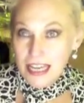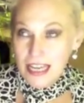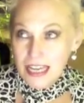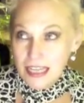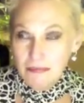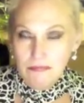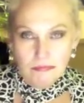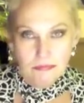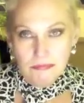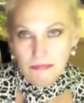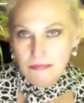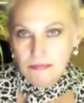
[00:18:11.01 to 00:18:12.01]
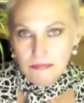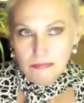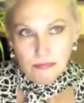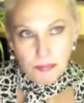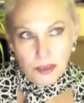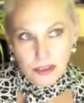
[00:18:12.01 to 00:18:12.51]
a
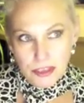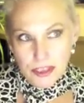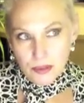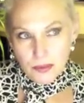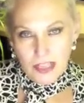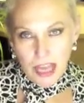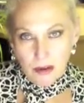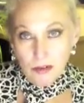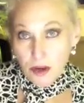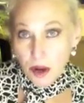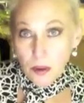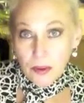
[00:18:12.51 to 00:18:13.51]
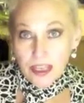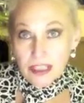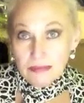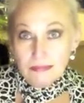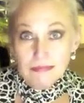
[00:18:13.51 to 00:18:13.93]
purchase without knowing,